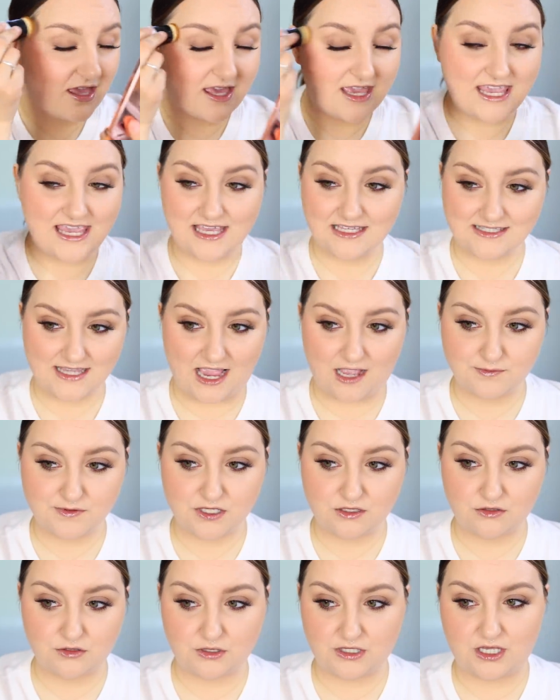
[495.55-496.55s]
He's
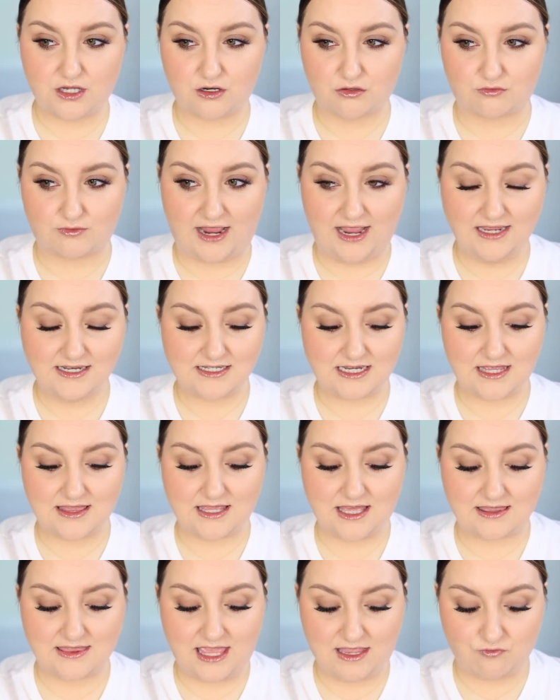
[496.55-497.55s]
absolutely correct in
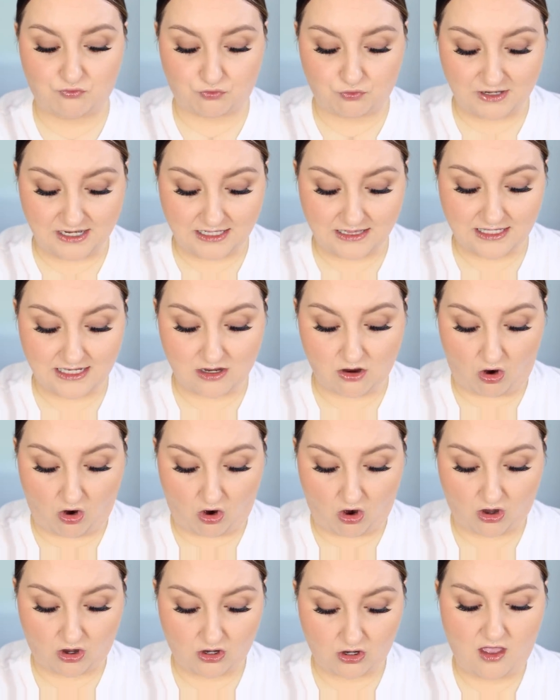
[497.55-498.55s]
that they really
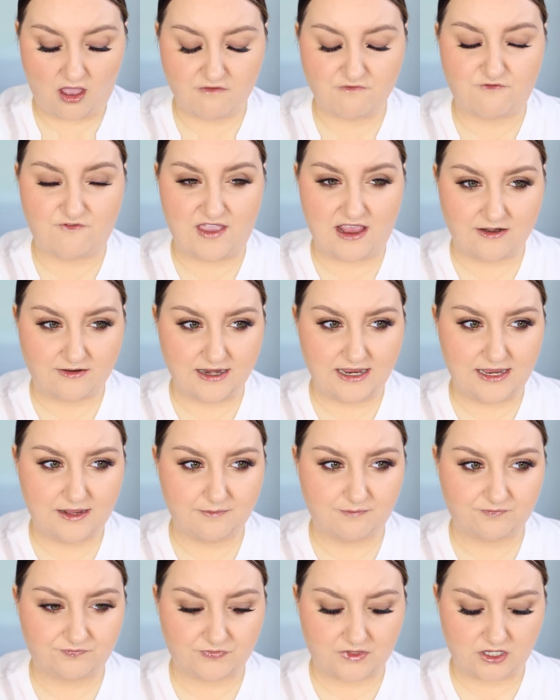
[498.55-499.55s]
are a very